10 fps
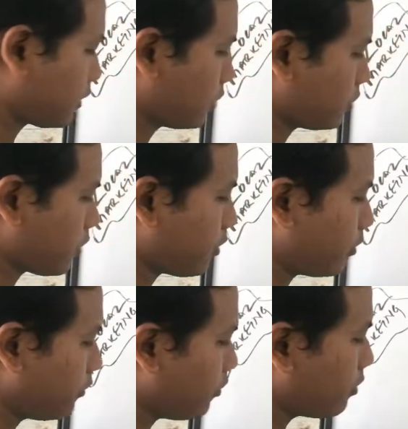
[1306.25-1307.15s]
So
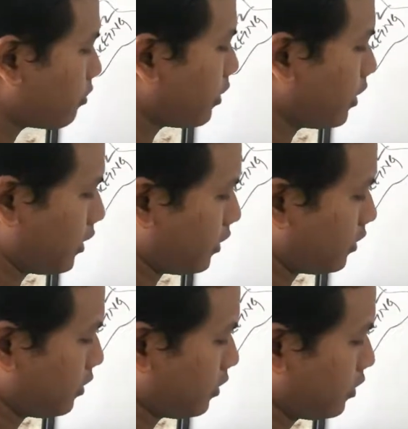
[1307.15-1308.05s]
if you're
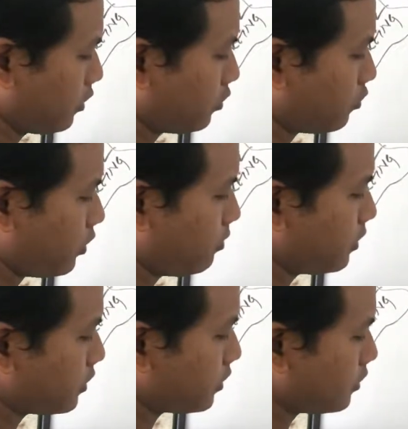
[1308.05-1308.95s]
creating 3
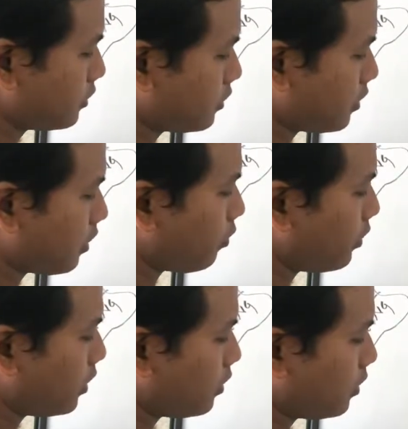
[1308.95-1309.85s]
business a
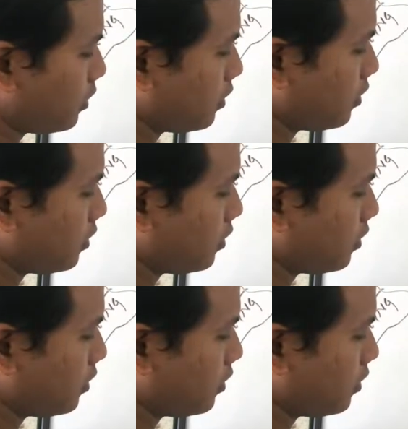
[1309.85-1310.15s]
week